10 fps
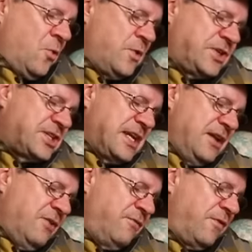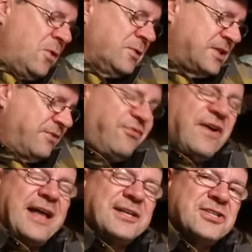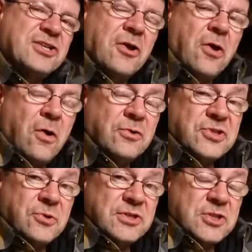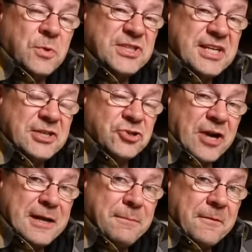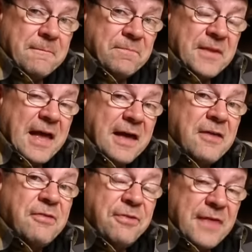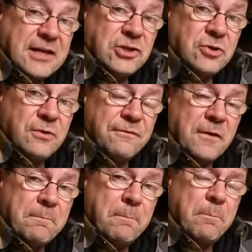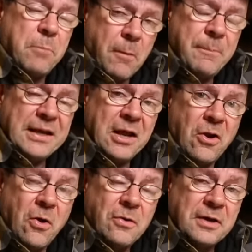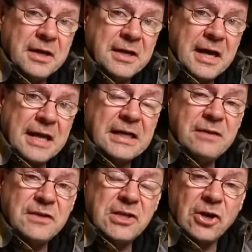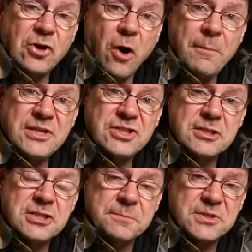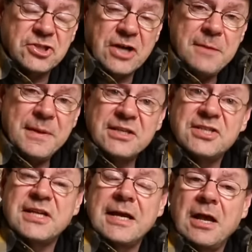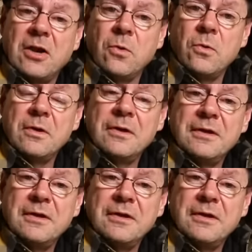Whiskey Vault fans, also known as the Whiskey Tribe, thank you for popping along and leaving your comments and subscribing and saying hello.